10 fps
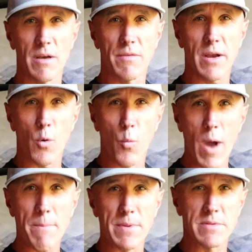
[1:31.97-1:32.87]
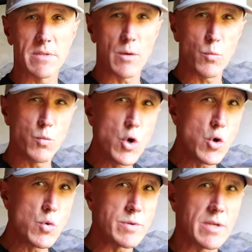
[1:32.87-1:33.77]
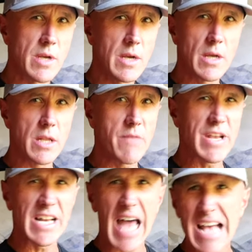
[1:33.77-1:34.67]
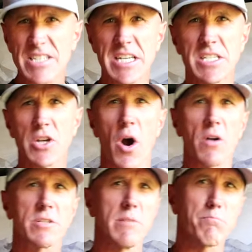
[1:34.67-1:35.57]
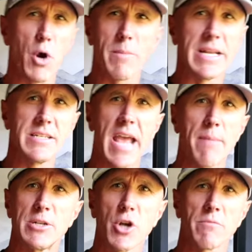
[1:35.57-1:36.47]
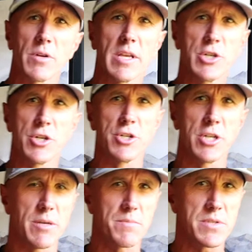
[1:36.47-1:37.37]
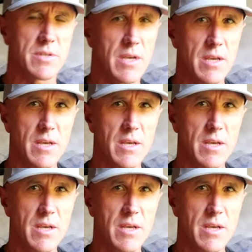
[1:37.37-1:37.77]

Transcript: They're weapons that wound, leaving lasting scars and permanent damage on relationships.